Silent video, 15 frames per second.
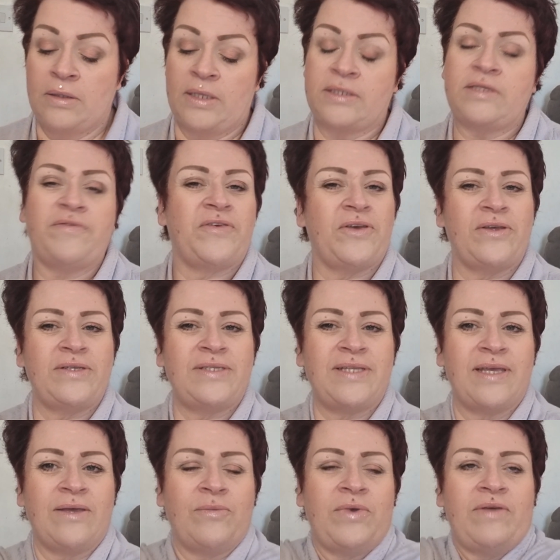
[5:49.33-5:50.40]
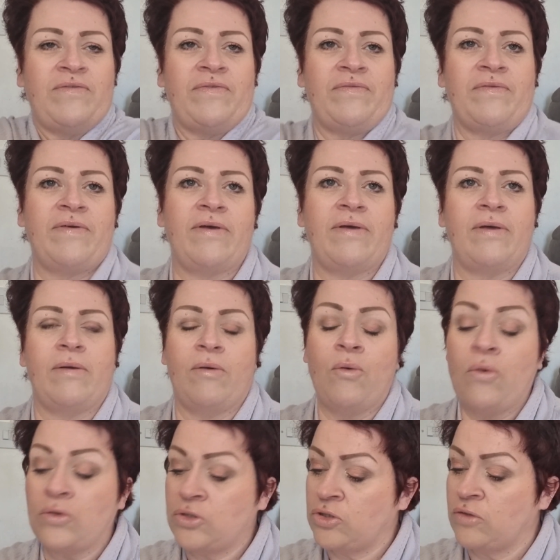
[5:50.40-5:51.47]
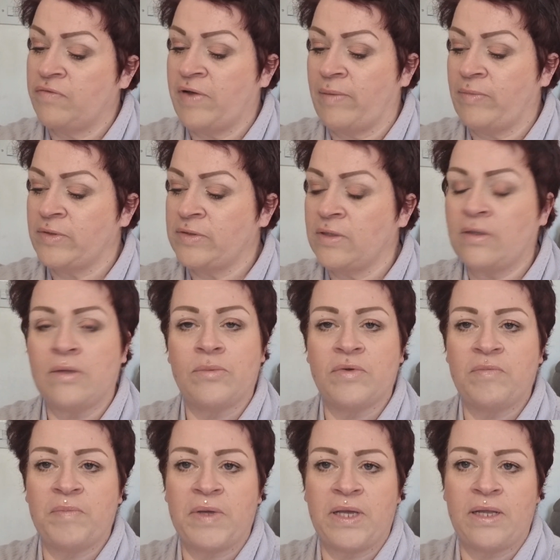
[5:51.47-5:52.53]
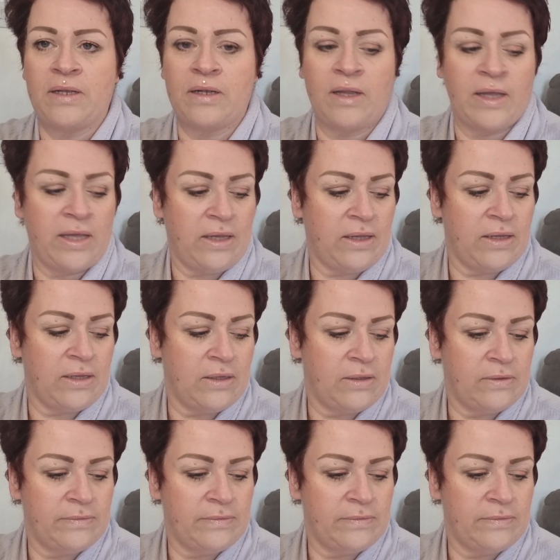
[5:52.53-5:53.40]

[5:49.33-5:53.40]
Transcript: That's the first thing we've ordered off Amazon that we've been, like,